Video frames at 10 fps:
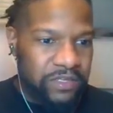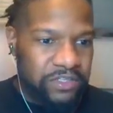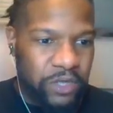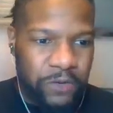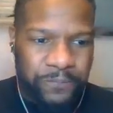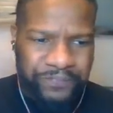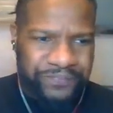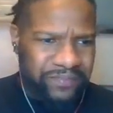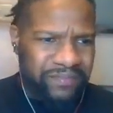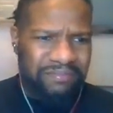So
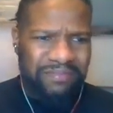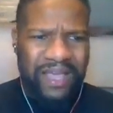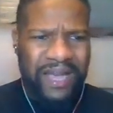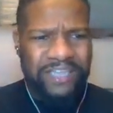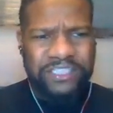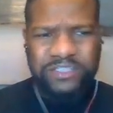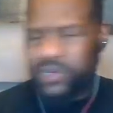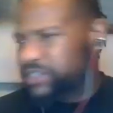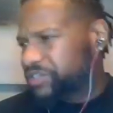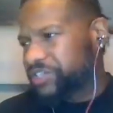I just
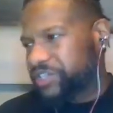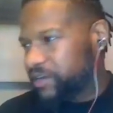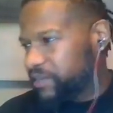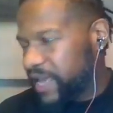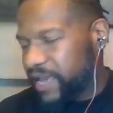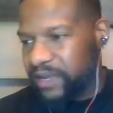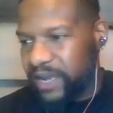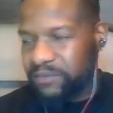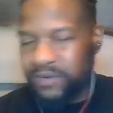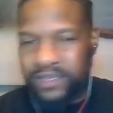want to share that.
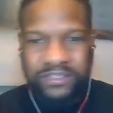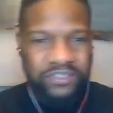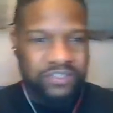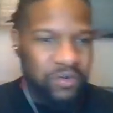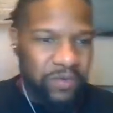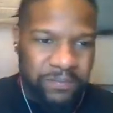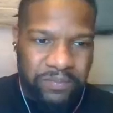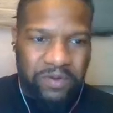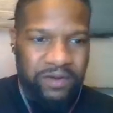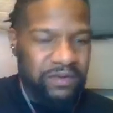It's so
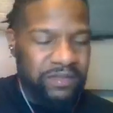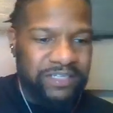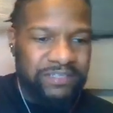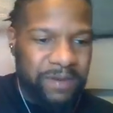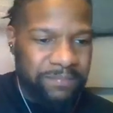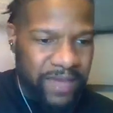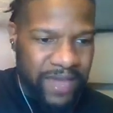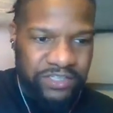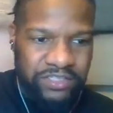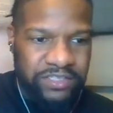important. That's my
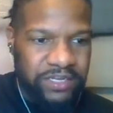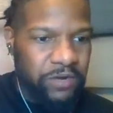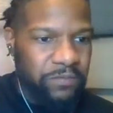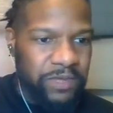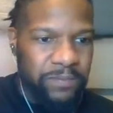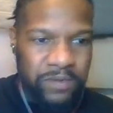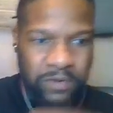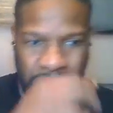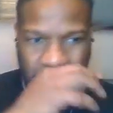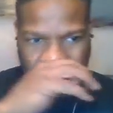passion, to help
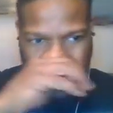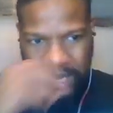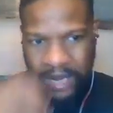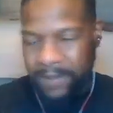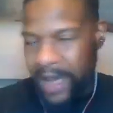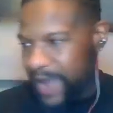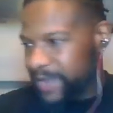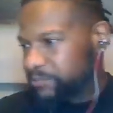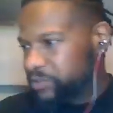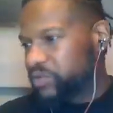people. I
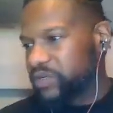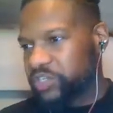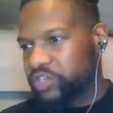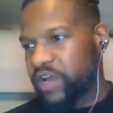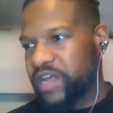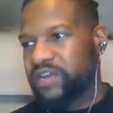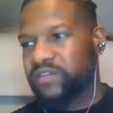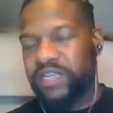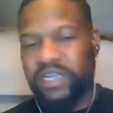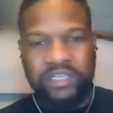am doing a training
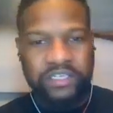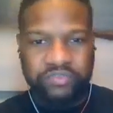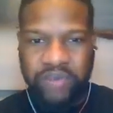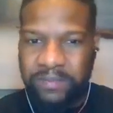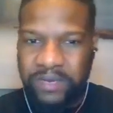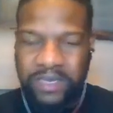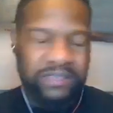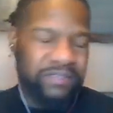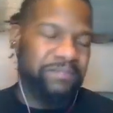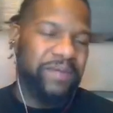on healing trauma. It
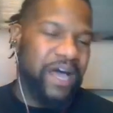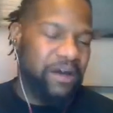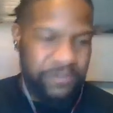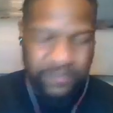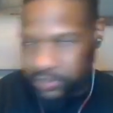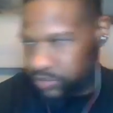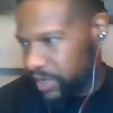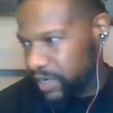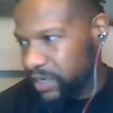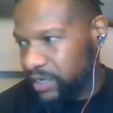is a powerful
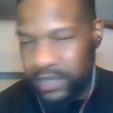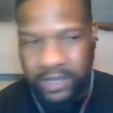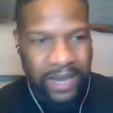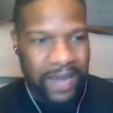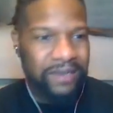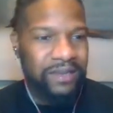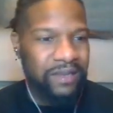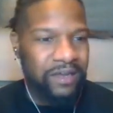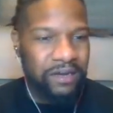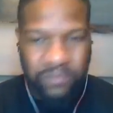training. I
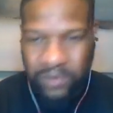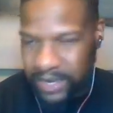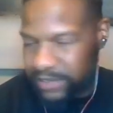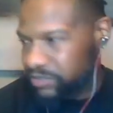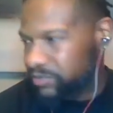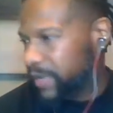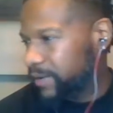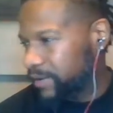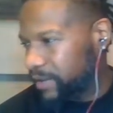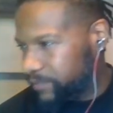love what I do. I
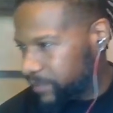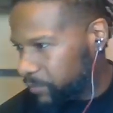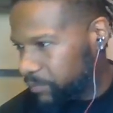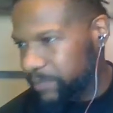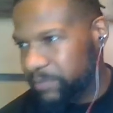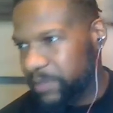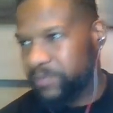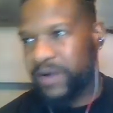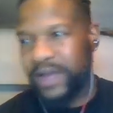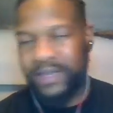love helping
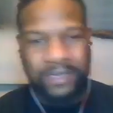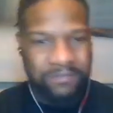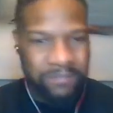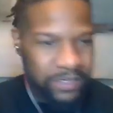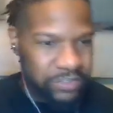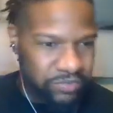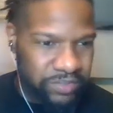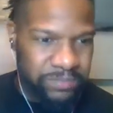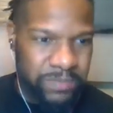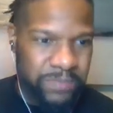people. I love
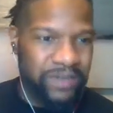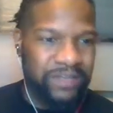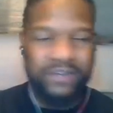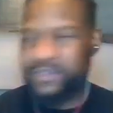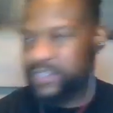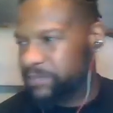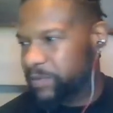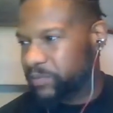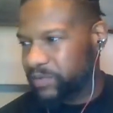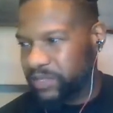ministering to people. I love seeing
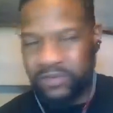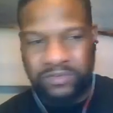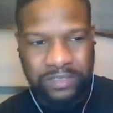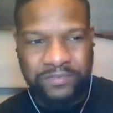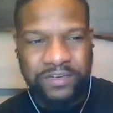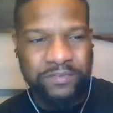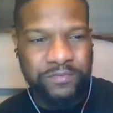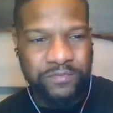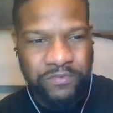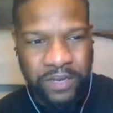people healed, delivered,
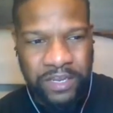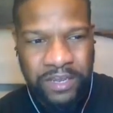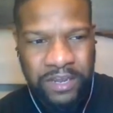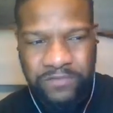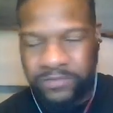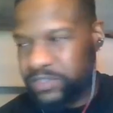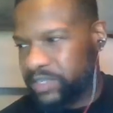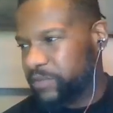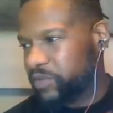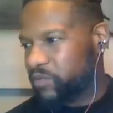and free from
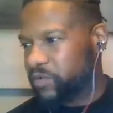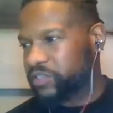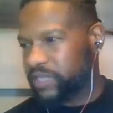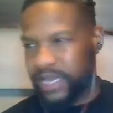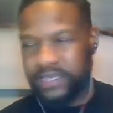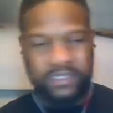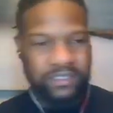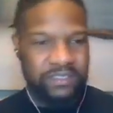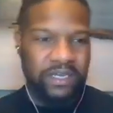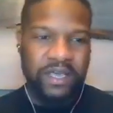some of the worst
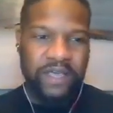cases.